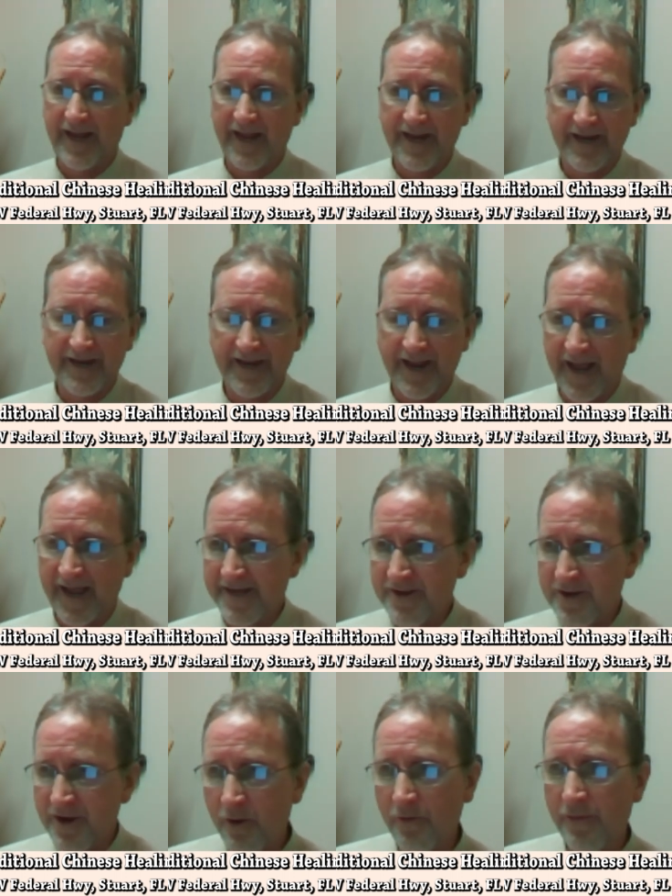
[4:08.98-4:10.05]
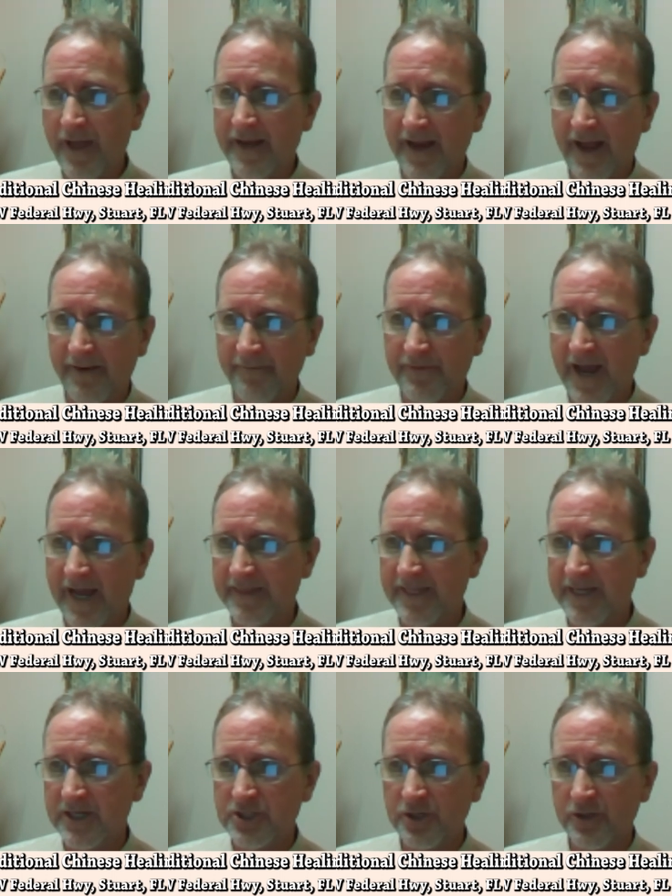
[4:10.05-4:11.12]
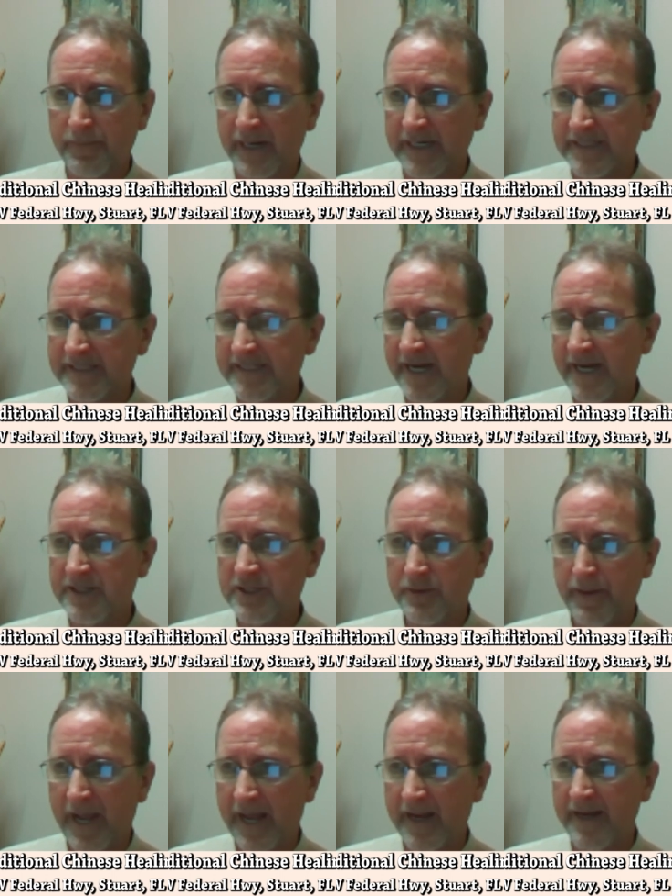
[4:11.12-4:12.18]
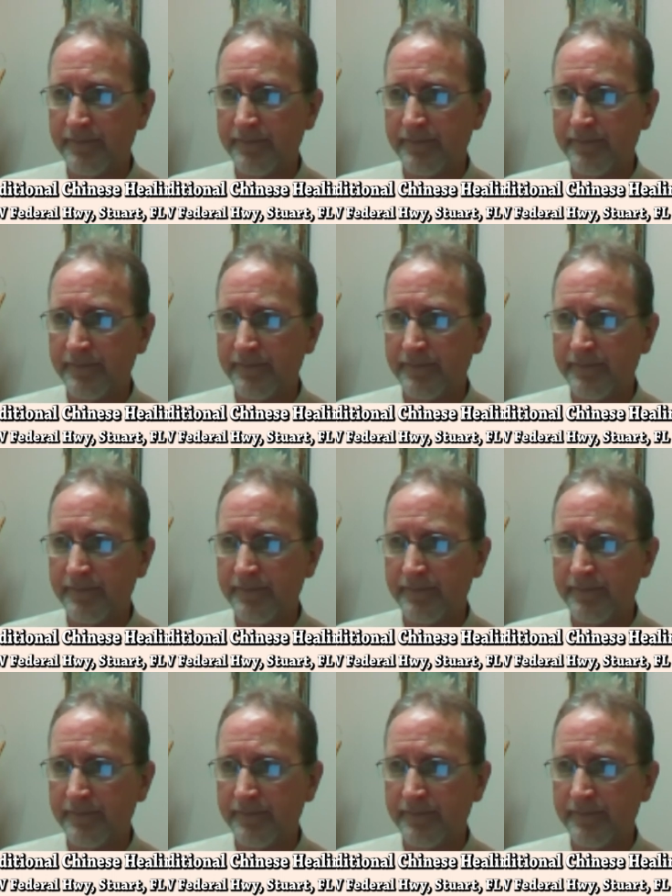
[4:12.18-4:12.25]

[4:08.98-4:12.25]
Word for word: and I know that I've got the issue, but it's not too bad.